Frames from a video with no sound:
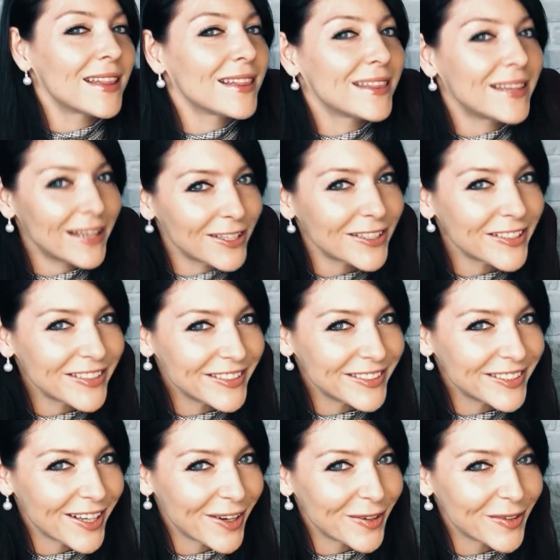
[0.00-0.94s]
There
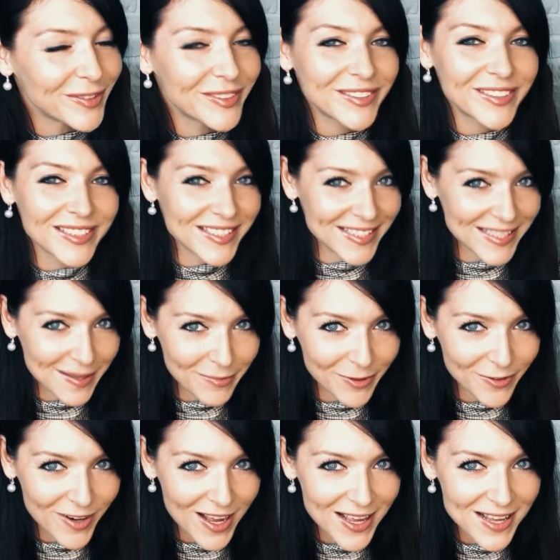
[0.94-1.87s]
you go. To
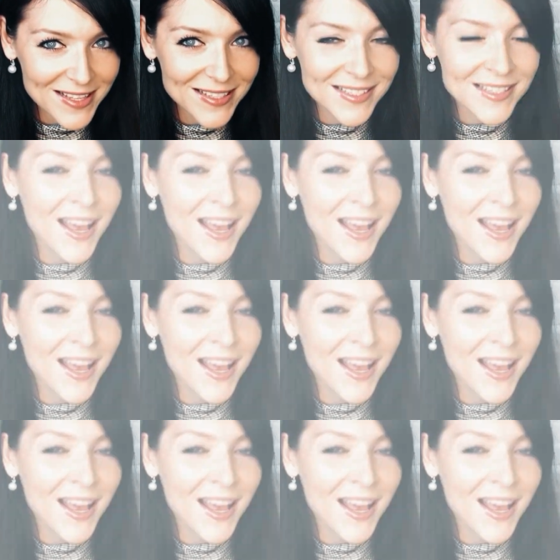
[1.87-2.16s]
summarize,